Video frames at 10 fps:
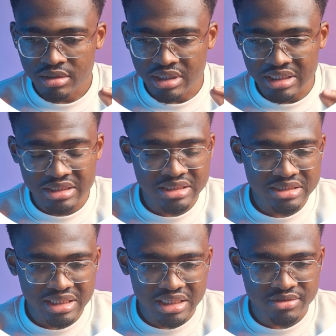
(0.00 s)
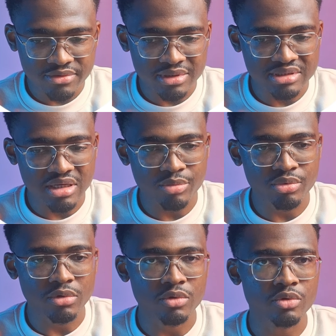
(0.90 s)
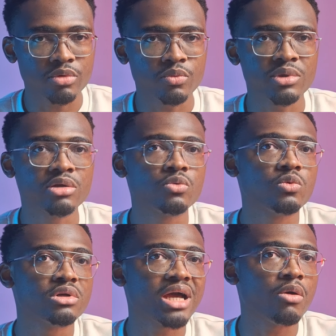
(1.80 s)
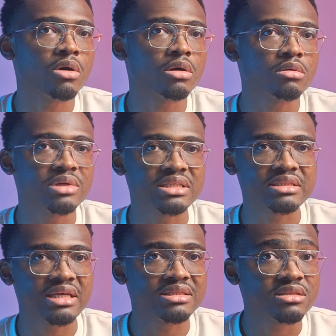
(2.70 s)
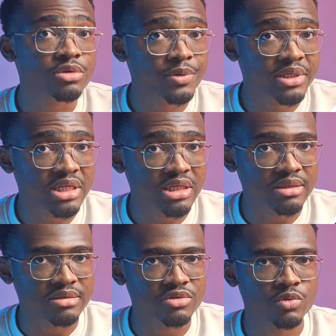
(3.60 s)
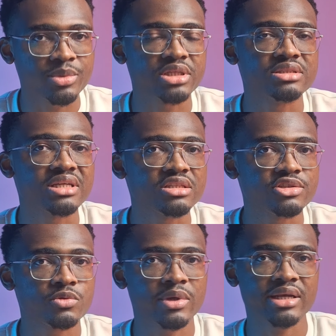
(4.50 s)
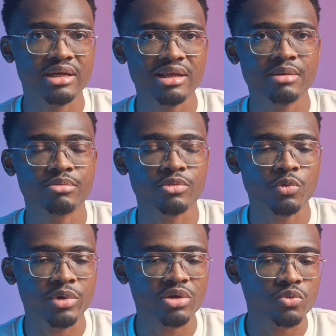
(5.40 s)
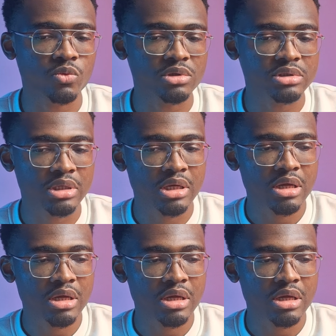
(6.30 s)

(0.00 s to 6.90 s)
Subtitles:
In this case, for example, we don't want our, let's say, secret keys to be sent to an LLM. We don't want